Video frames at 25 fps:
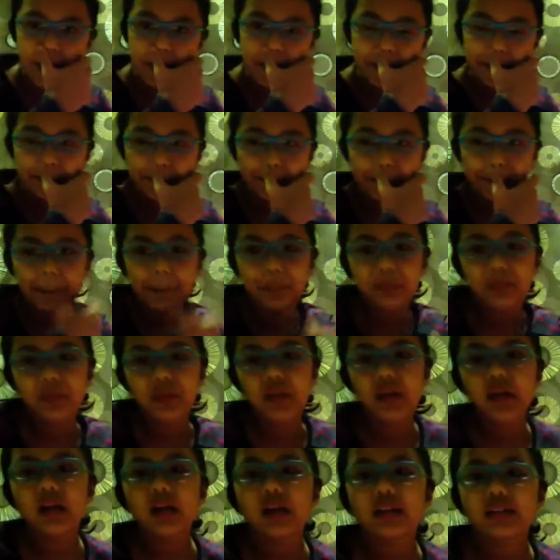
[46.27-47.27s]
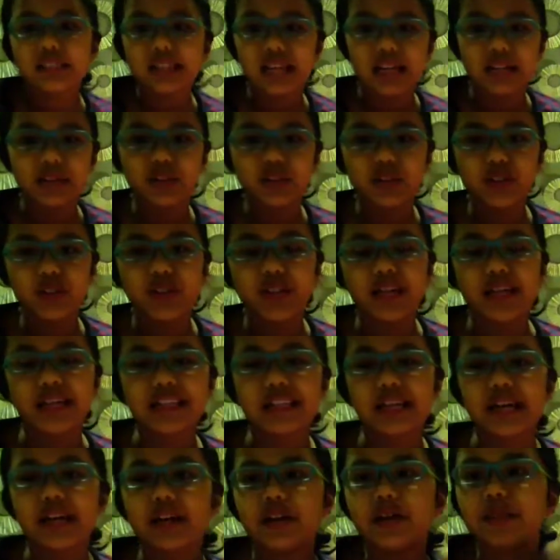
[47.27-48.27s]
out. Yeah, so that's
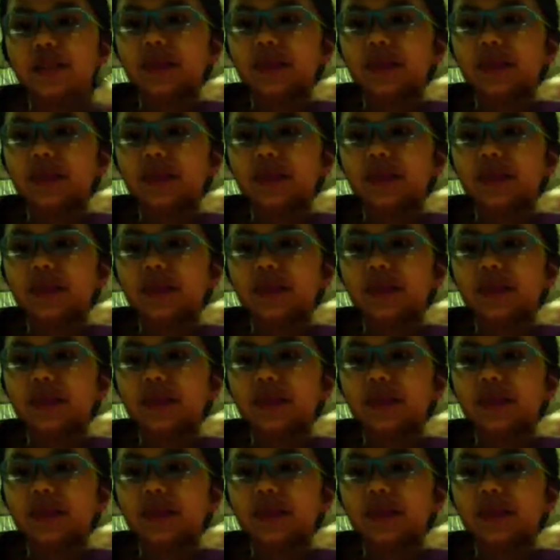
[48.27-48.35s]
how you